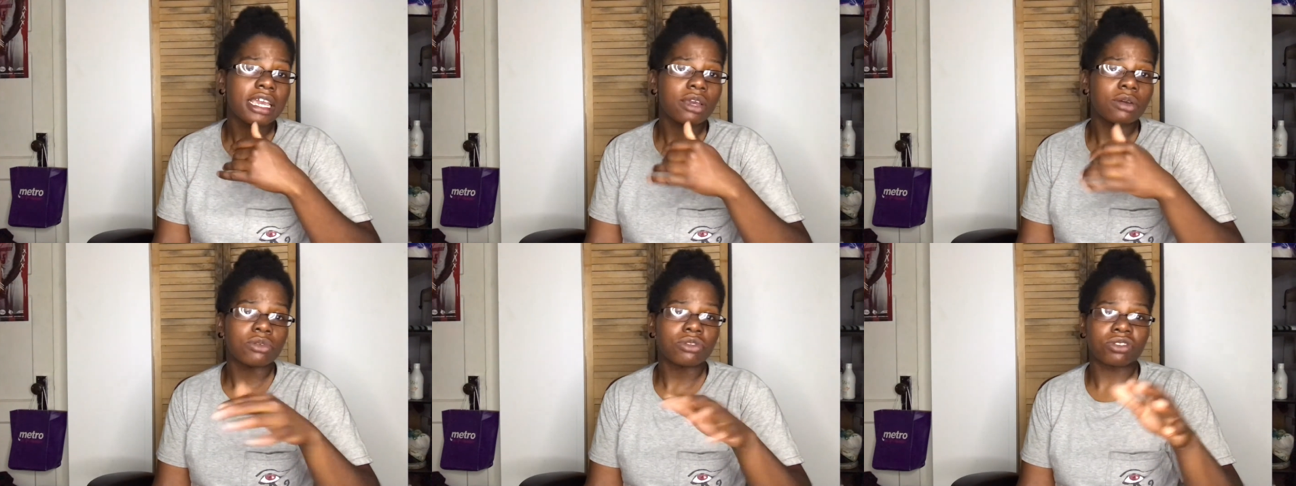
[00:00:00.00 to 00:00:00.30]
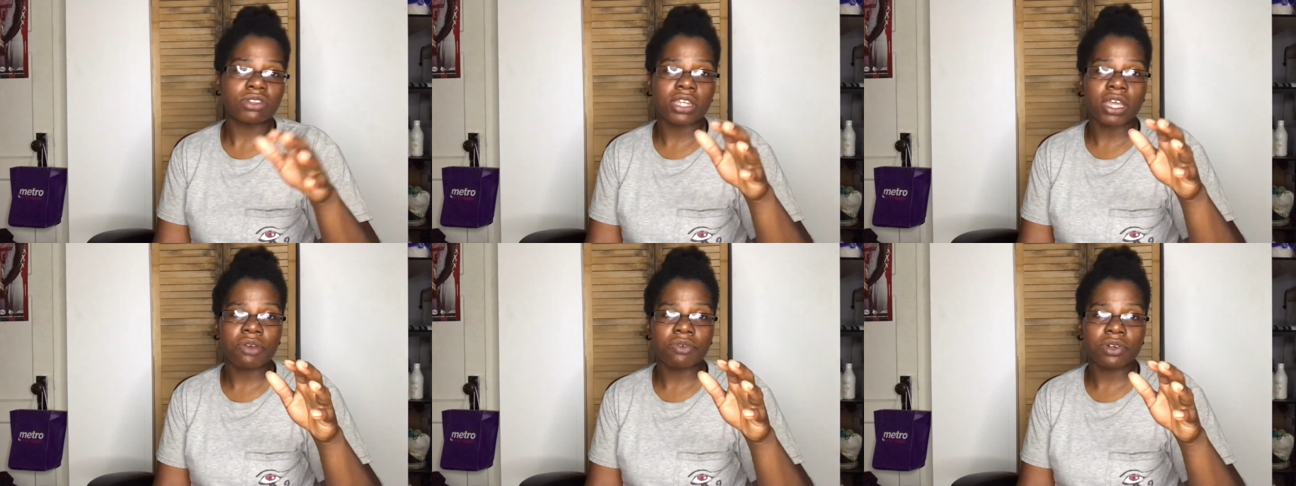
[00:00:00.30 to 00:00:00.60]
It
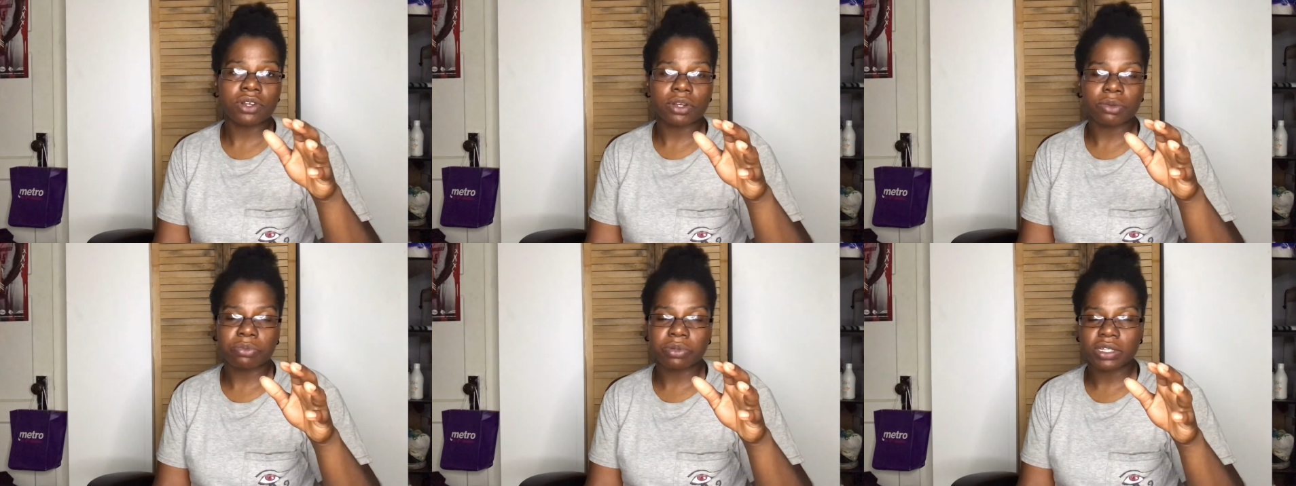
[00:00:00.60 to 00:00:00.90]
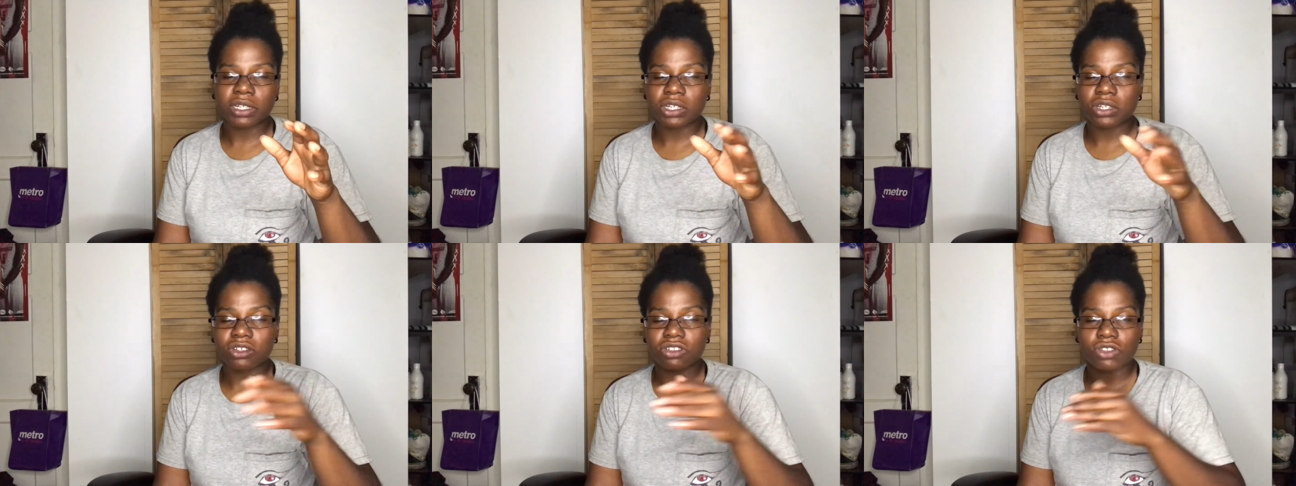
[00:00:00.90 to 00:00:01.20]
was never
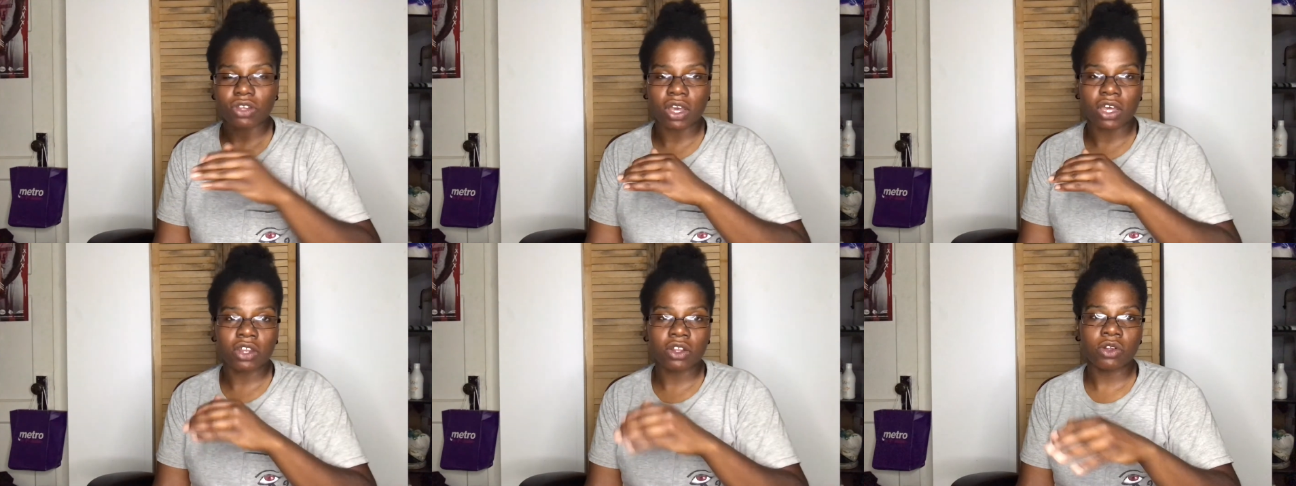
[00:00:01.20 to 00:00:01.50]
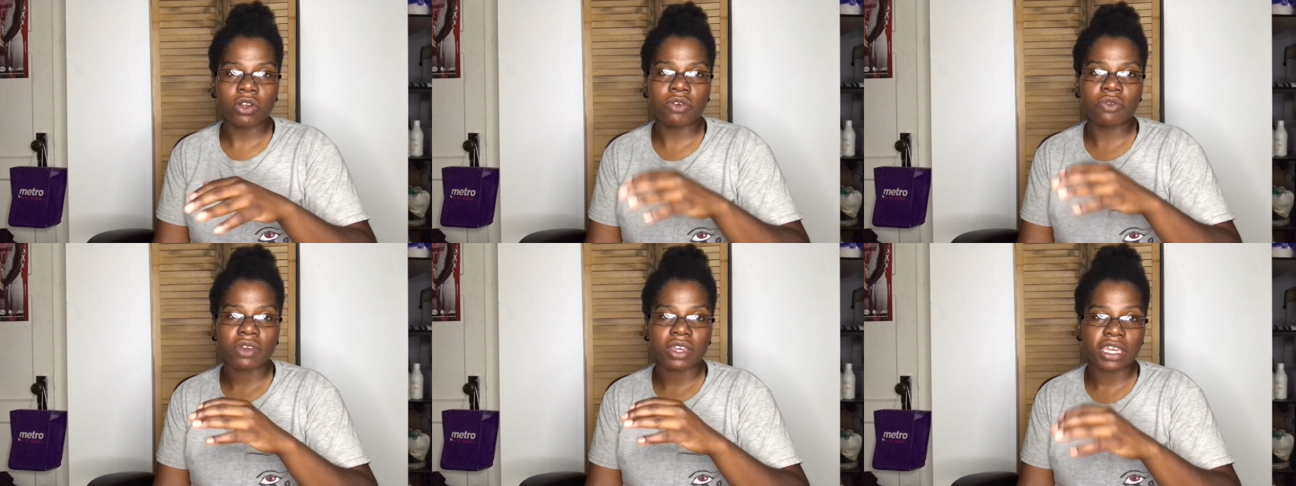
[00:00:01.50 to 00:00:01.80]
completed, so I
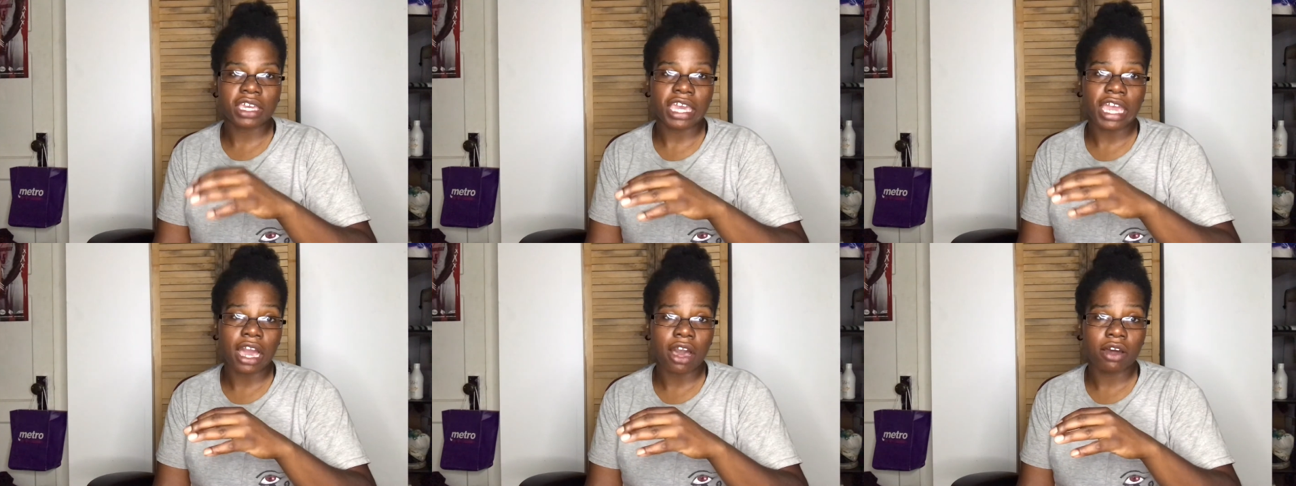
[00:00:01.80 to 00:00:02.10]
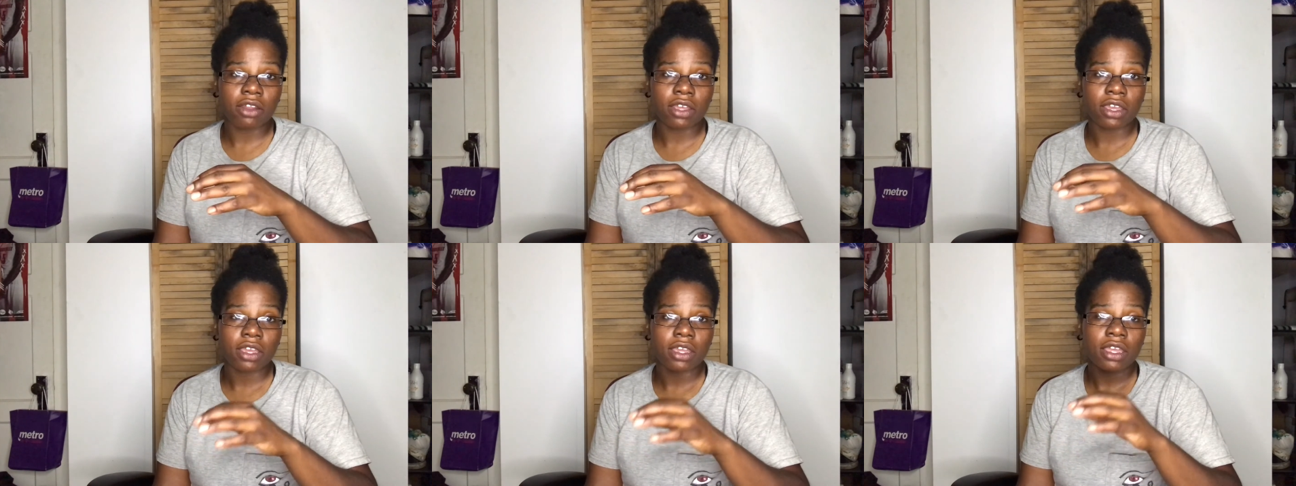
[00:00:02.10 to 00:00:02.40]
don't even
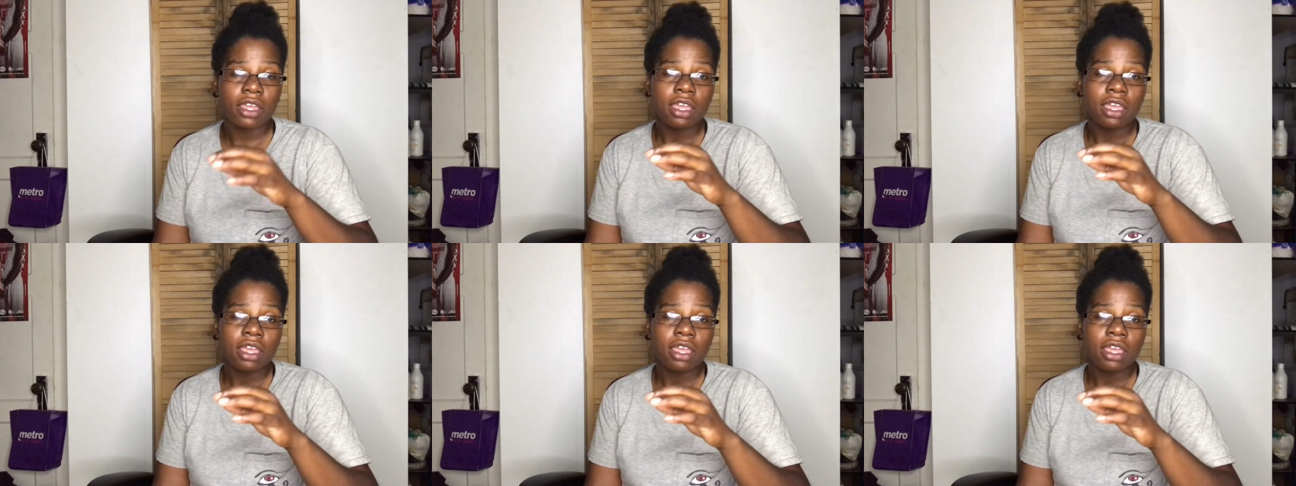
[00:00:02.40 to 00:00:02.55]
count it.